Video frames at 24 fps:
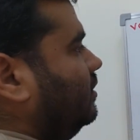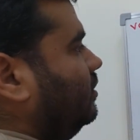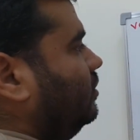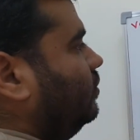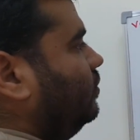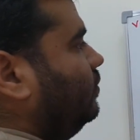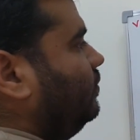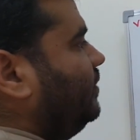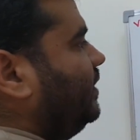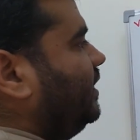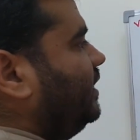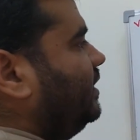
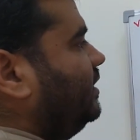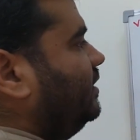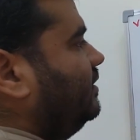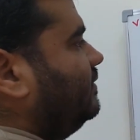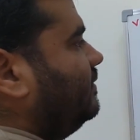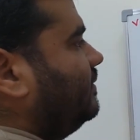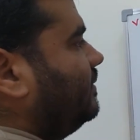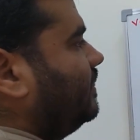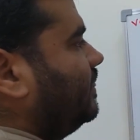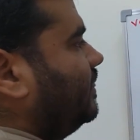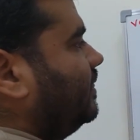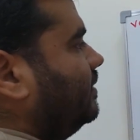dou v
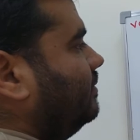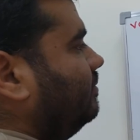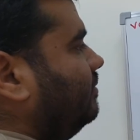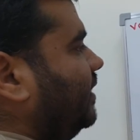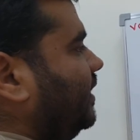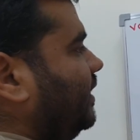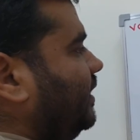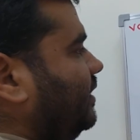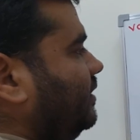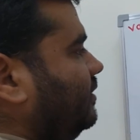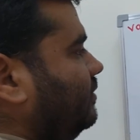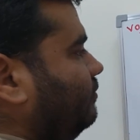
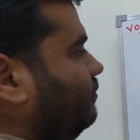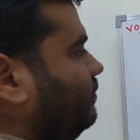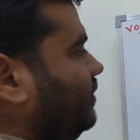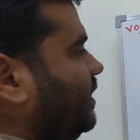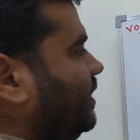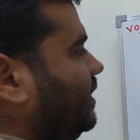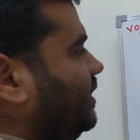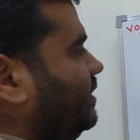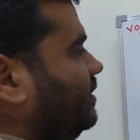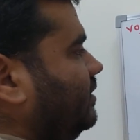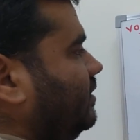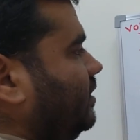by
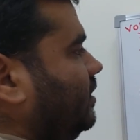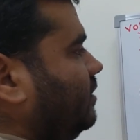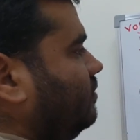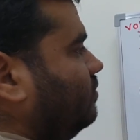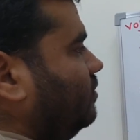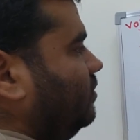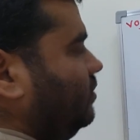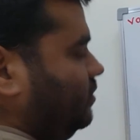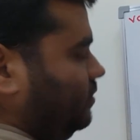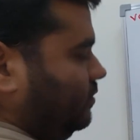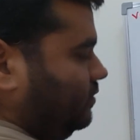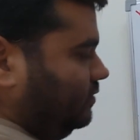v
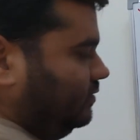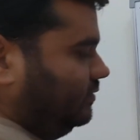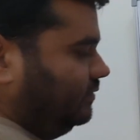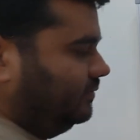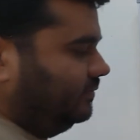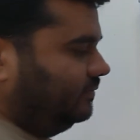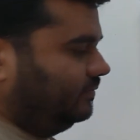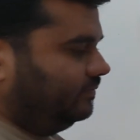equal to